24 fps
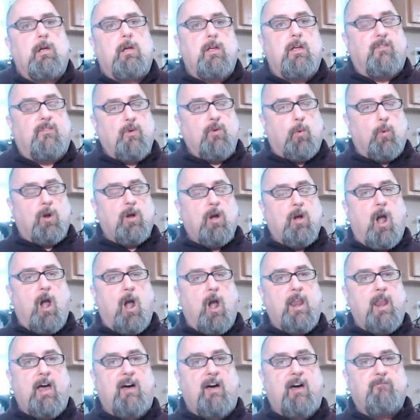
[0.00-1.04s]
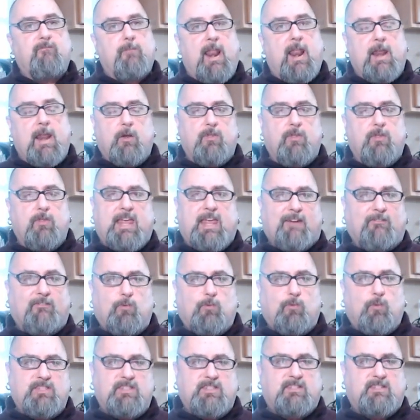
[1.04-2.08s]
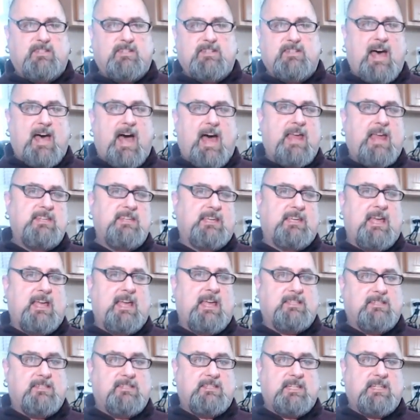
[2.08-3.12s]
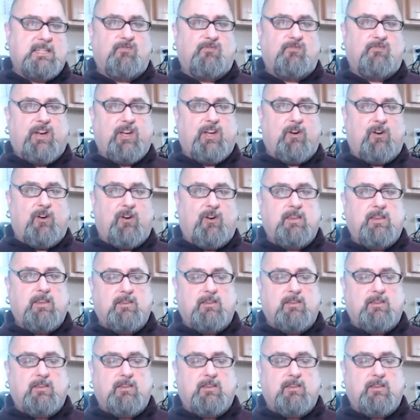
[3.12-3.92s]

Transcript: If you work hard enough, but I don't think everyone's designed to get to six figure